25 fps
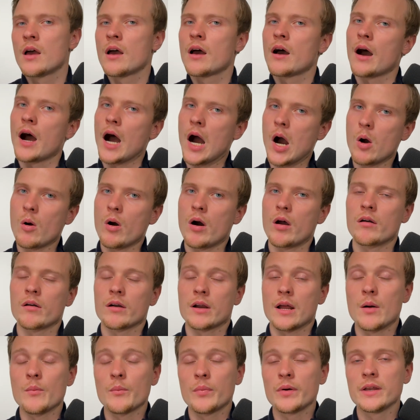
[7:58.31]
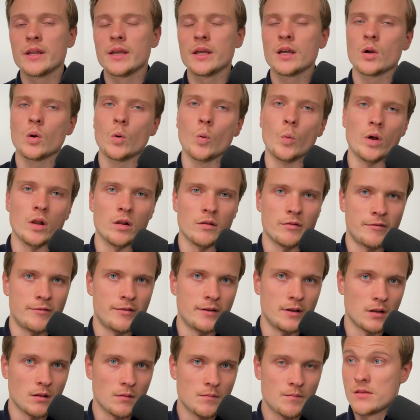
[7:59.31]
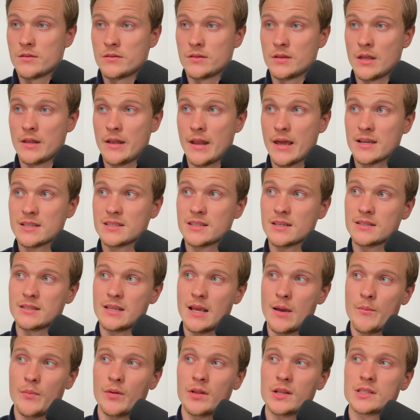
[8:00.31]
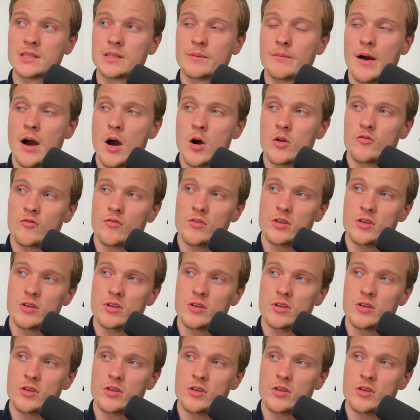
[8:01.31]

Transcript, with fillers: how our company will feel. The next example is about